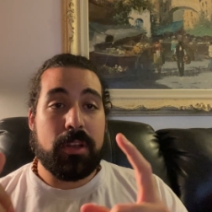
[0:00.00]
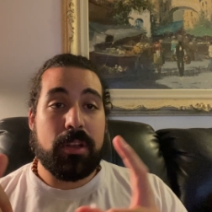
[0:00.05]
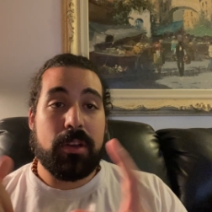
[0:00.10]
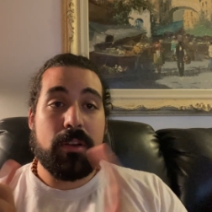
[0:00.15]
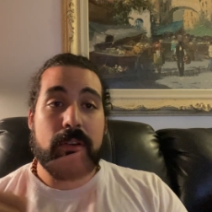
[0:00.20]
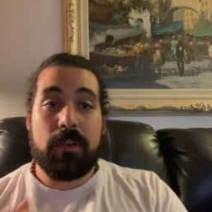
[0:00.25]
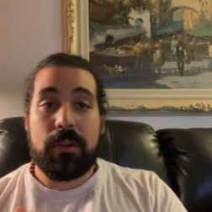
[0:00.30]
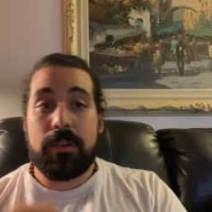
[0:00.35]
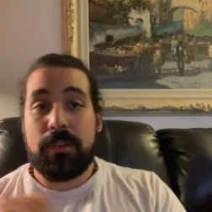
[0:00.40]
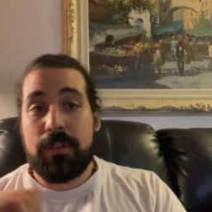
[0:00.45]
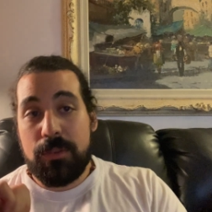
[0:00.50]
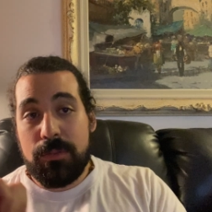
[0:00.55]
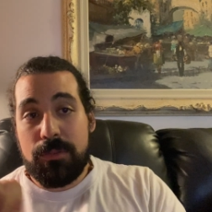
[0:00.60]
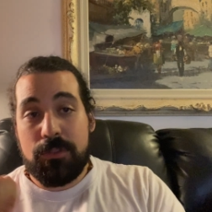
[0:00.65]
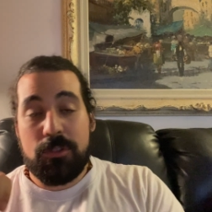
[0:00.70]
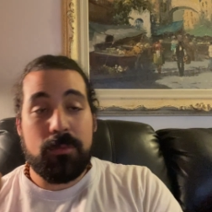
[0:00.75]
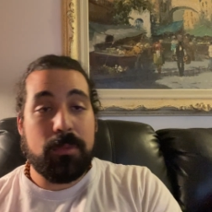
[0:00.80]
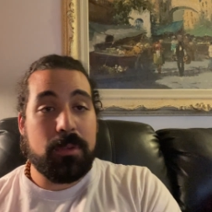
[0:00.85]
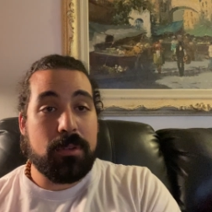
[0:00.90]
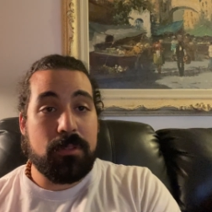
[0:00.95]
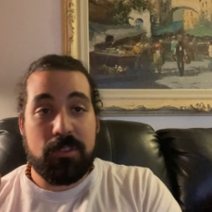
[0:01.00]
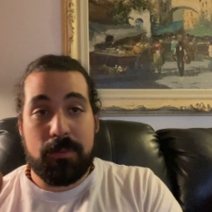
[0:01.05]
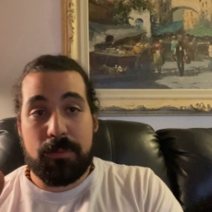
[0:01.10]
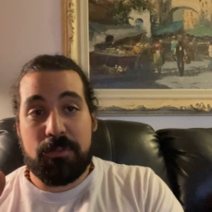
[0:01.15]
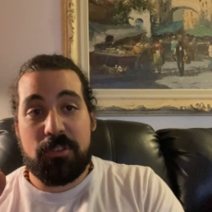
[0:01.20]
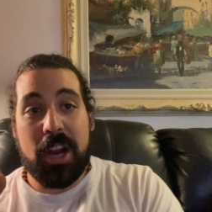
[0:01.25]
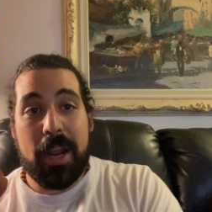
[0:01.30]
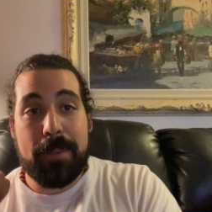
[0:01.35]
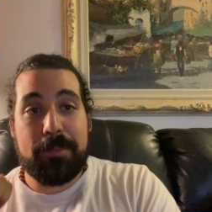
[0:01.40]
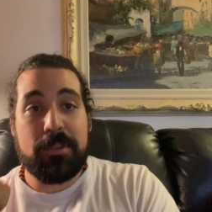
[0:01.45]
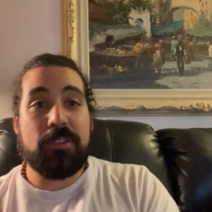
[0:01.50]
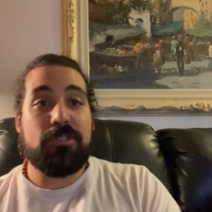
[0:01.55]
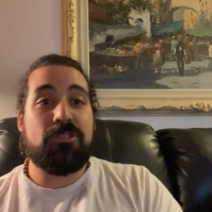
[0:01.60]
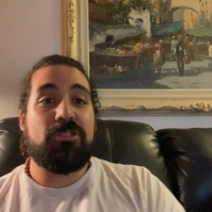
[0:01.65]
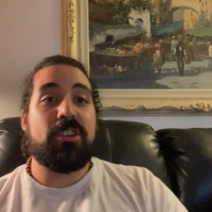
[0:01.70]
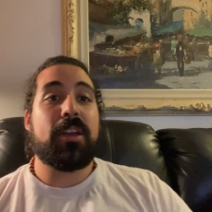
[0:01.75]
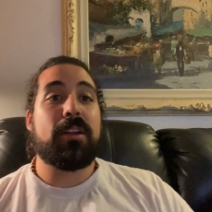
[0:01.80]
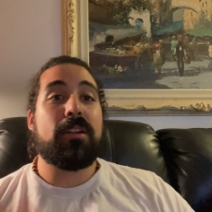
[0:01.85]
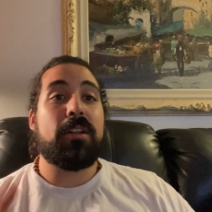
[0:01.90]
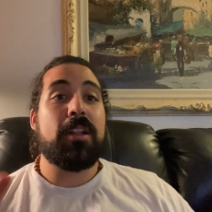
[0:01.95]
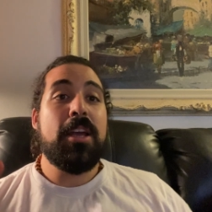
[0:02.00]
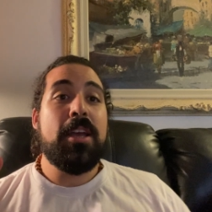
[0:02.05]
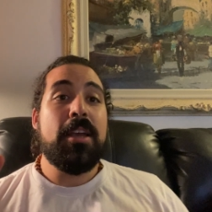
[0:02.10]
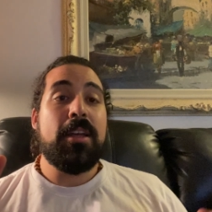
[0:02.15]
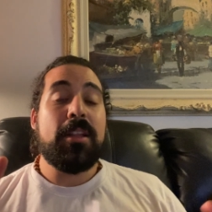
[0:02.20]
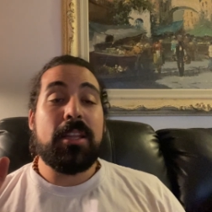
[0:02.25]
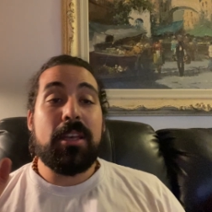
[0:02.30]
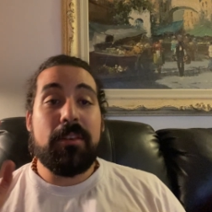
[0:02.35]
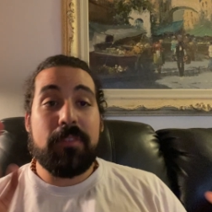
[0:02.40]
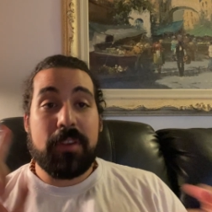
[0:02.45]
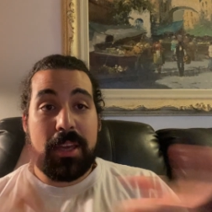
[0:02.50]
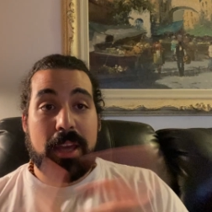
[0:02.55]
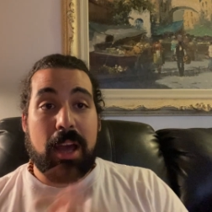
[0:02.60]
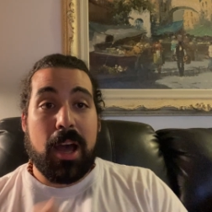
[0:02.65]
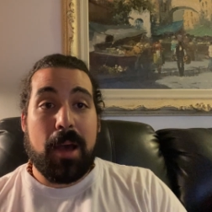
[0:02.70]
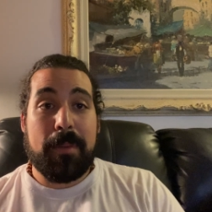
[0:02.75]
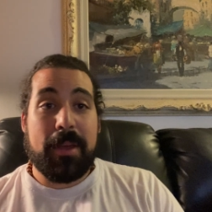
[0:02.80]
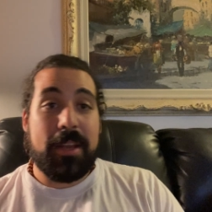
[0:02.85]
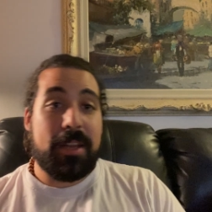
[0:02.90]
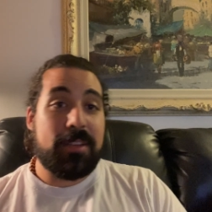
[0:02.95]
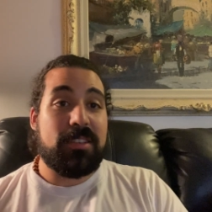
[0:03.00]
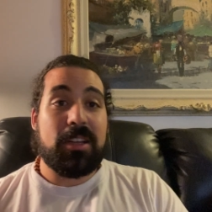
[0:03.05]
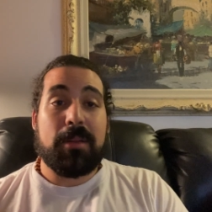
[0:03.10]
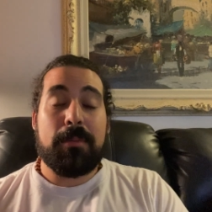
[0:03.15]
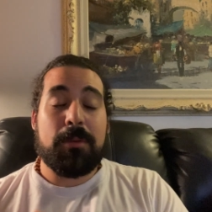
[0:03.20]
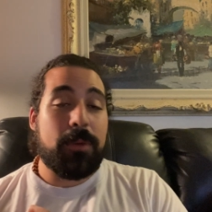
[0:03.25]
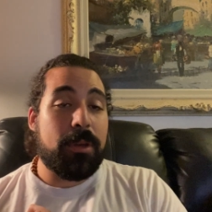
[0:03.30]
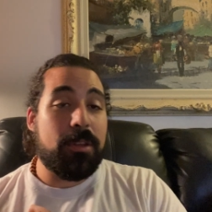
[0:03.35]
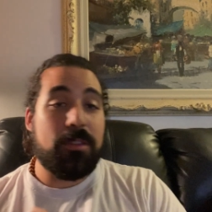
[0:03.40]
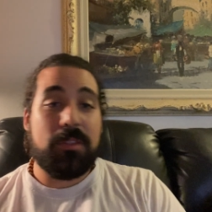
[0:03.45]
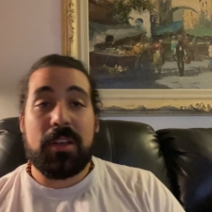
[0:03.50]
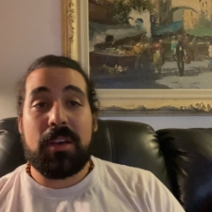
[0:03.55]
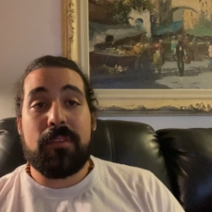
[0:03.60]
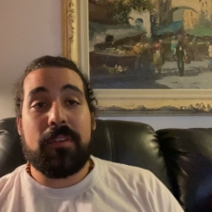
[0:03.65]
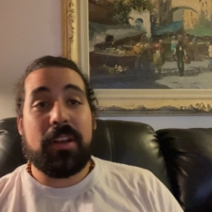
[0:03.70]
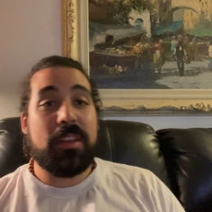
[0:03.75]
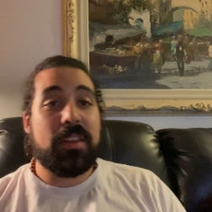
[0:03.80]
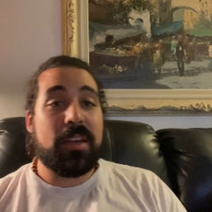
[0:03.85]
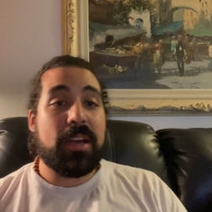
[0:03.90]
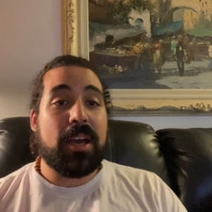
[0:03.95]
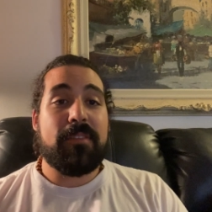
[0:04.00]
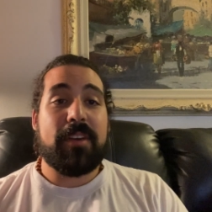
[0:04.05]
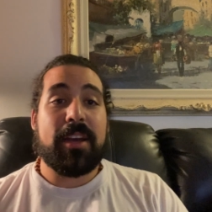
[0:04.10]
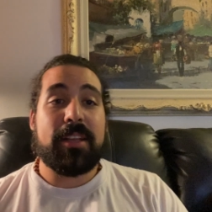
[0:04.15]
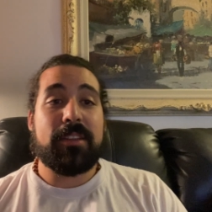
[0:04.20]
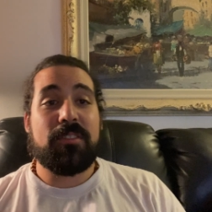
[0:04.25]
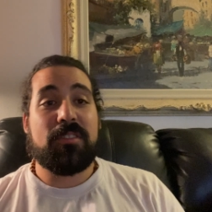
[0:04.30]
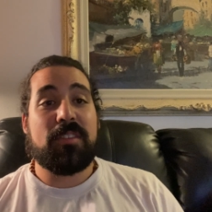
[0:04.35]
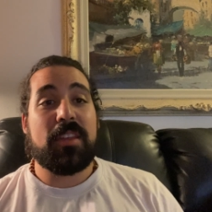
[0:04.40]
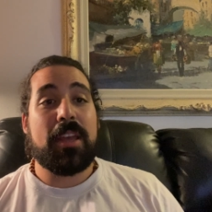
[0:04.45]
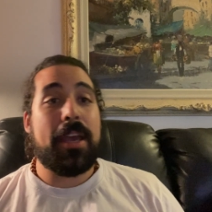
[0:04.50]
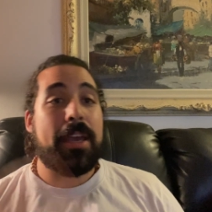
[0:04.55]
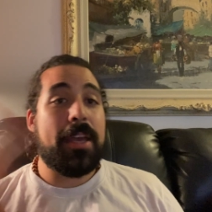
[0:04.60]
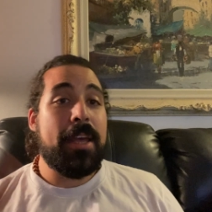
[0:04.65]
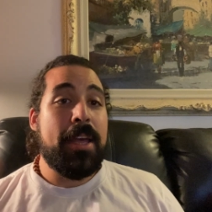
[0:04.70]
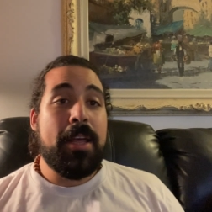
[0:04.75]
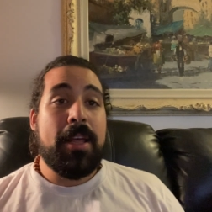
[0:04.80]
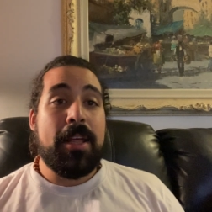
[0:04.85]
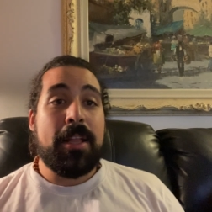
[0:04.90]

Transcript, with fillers: here on YouTube. You can subscribe to the channel, leave a comment, and tell me what you think of anything I've had to say.